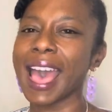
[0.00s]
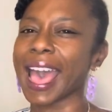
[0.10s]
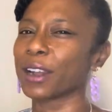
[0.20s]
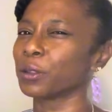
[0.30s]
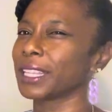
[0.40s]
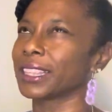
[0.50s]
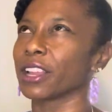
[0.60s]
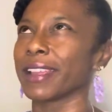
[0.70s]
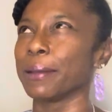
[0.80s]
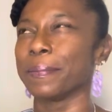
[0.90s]
I don't think
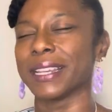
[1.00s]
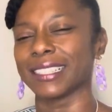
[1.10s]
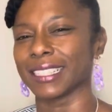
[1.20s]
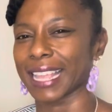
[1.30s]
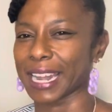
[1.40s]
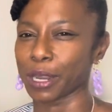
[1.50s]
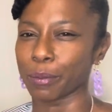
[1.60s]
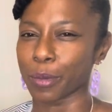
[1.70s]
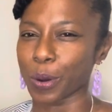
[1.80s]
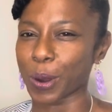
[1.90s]
they're in business
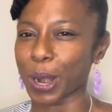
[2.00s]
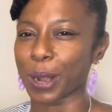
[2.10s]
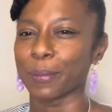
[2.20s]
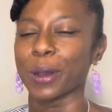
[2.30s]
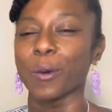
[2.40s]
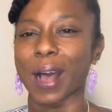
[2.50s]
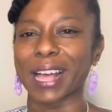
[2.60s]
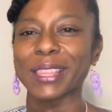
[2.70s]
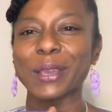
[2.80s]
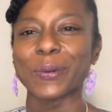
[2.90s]
anymore, but
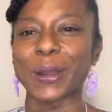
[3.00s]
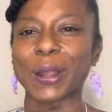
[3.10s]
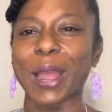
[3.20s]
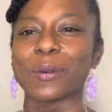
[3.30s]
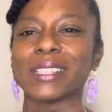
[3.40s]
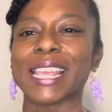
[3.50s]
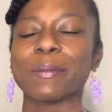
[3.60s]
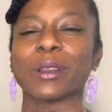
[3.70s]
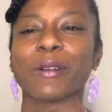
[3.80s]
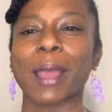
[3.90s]
while they were, I was
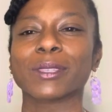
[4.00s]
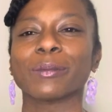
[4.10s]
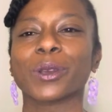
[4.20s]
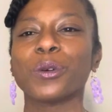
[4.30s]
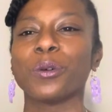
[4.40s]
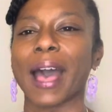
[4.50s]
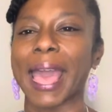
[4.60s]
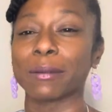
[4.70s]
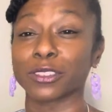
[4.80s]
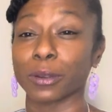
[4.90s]
able to grab some cool
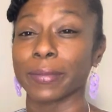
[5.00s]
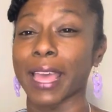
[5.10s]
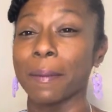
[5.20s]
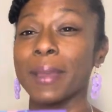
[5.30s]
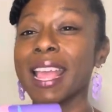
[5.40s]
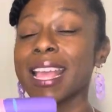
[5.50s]
items from them.